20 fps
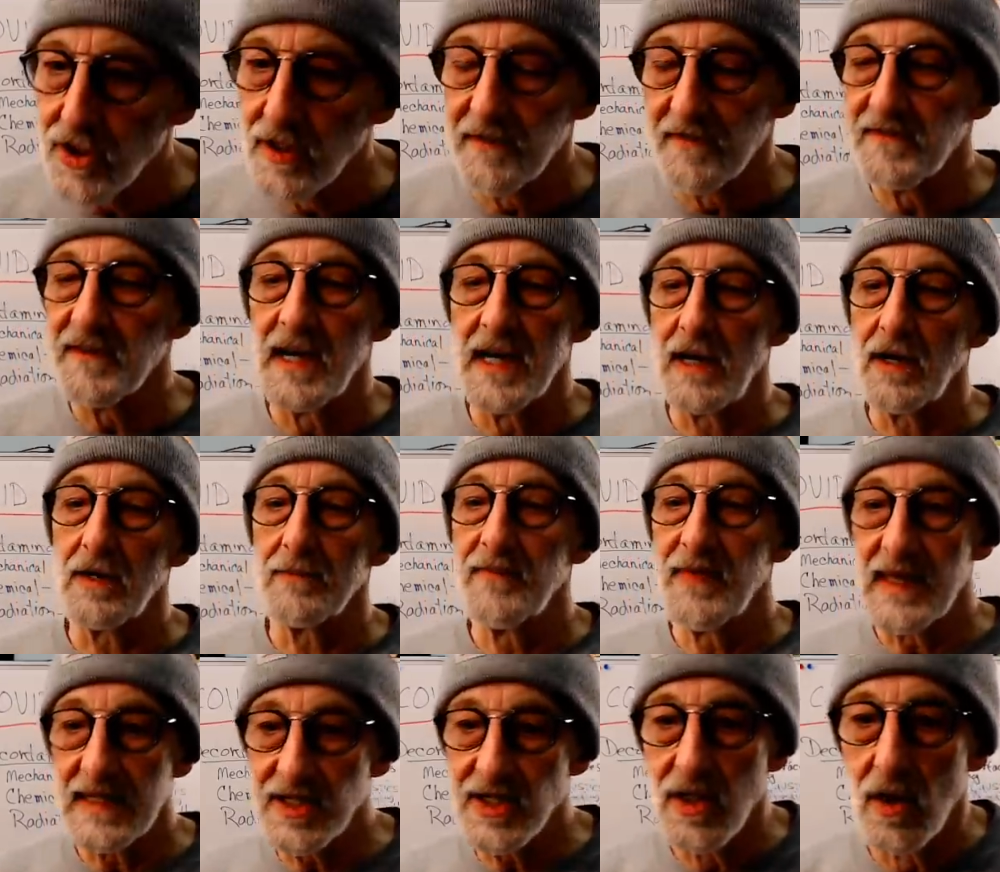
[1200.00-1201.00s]
on fire.
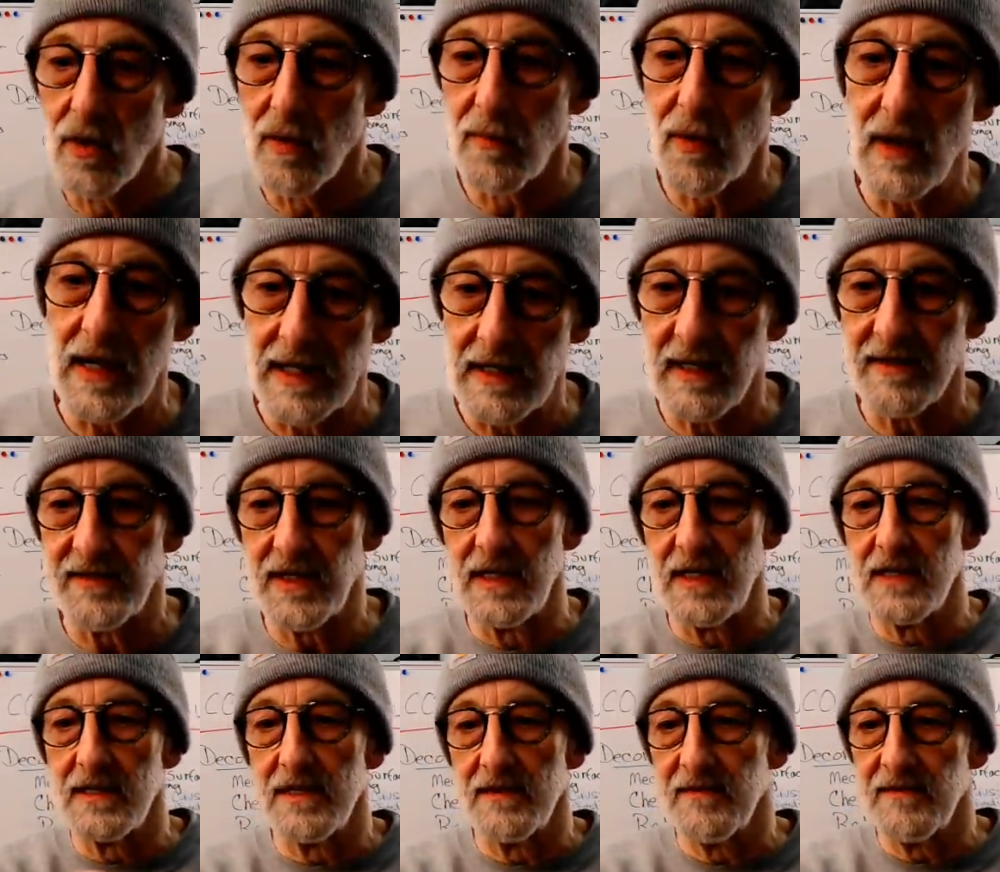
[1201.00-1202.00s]
That's the whole point. You have
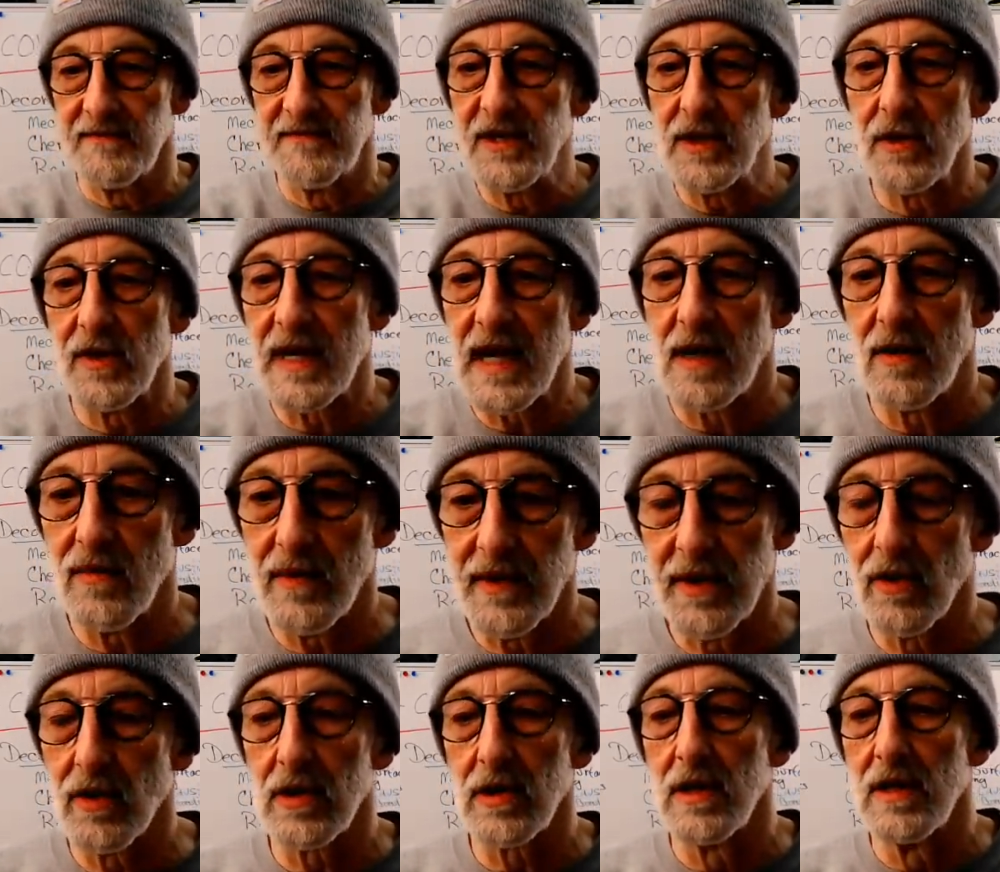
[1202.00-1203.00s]
to figure it out with
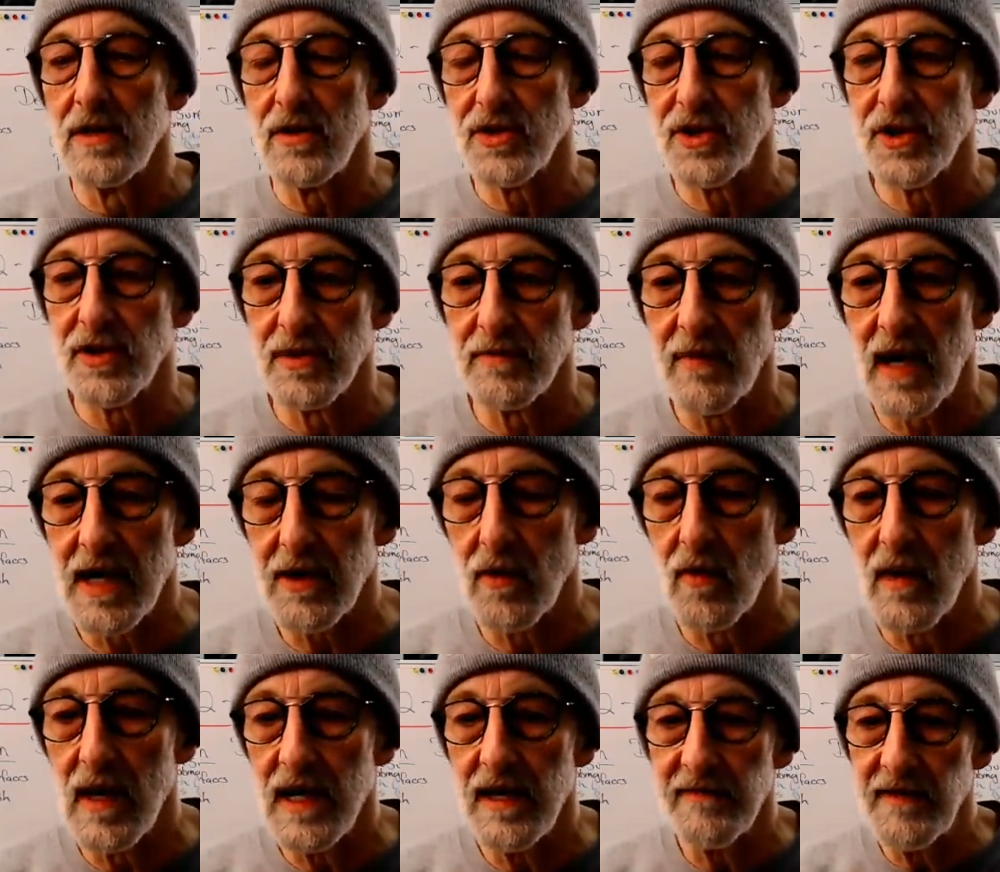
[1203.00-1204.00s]
your clothes, your
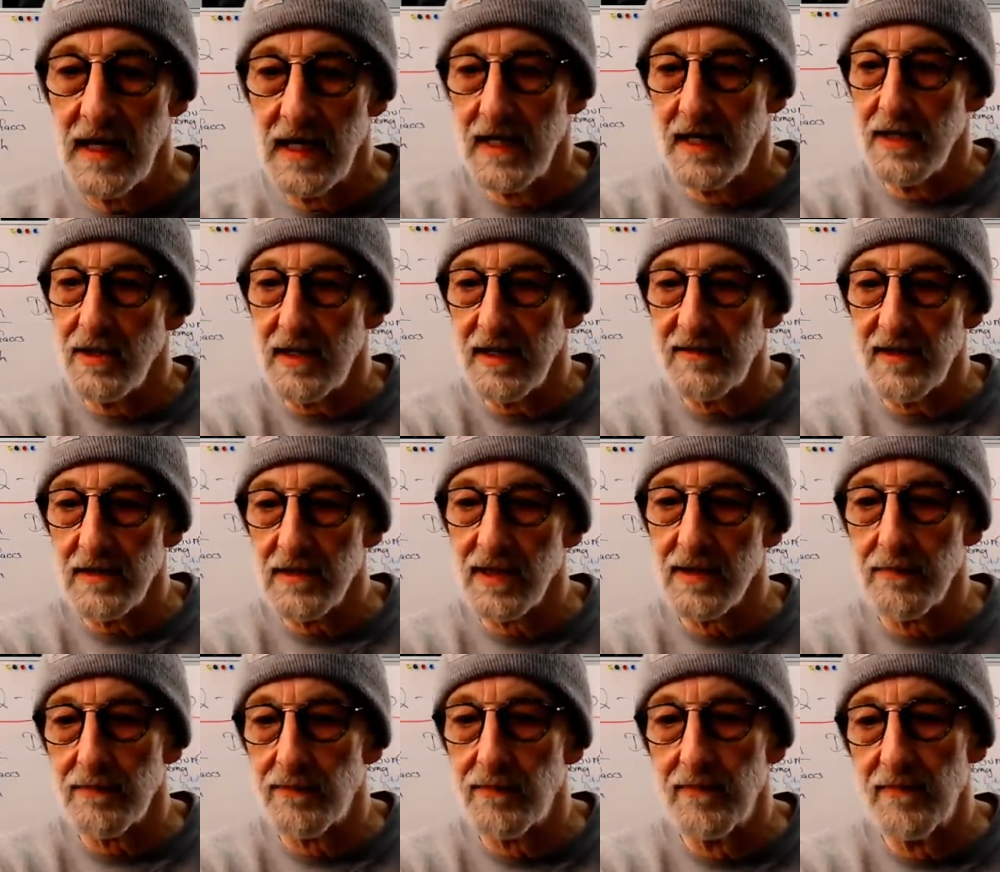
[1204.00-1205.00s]
microwave. You give it
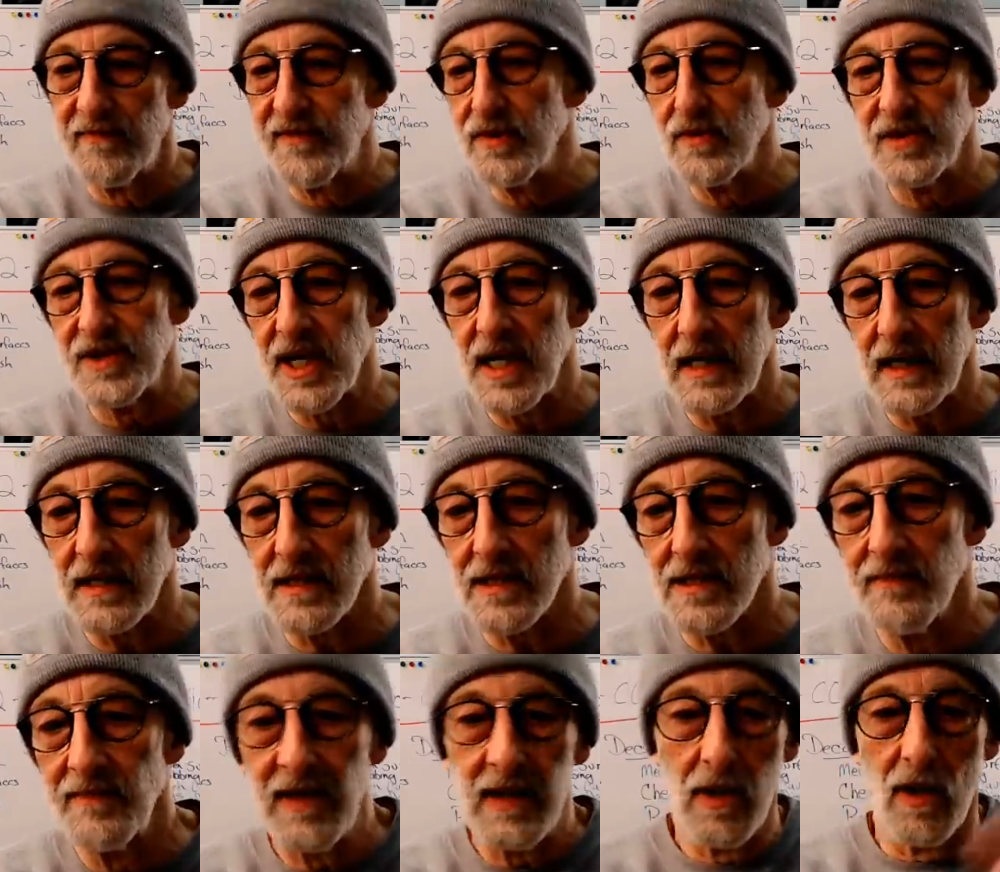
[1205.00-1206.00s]
a few
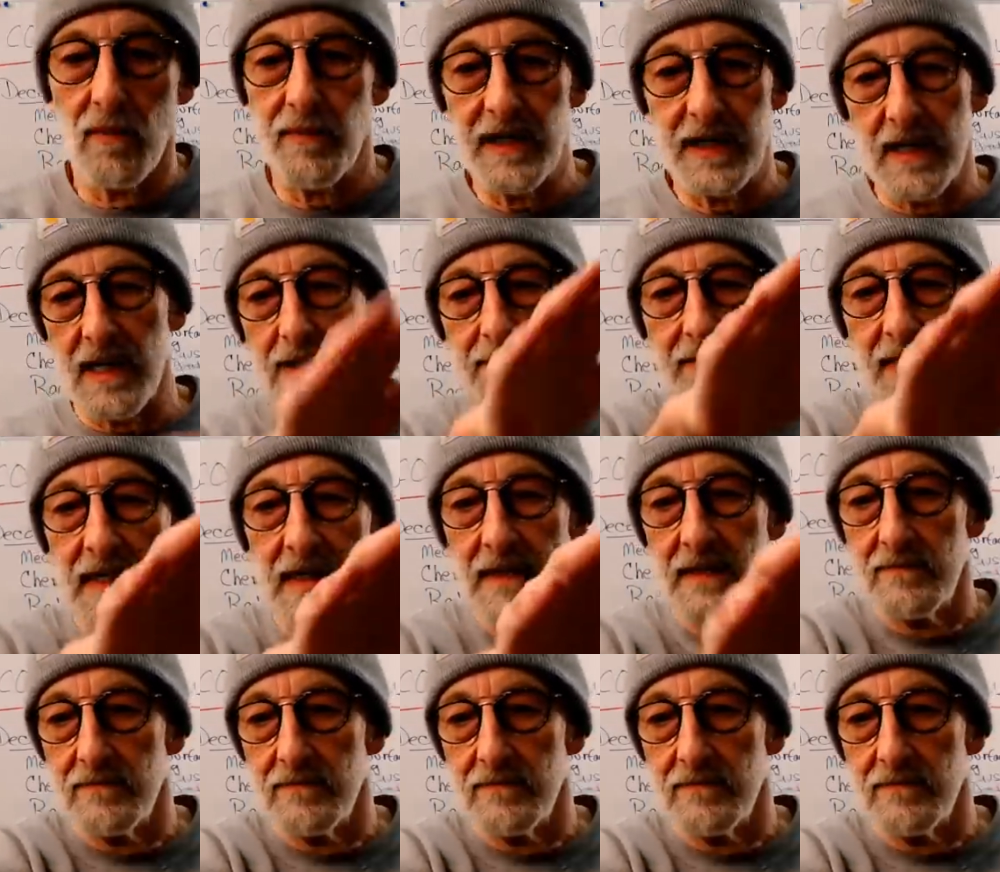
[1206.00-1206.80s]
seconds. You open it up,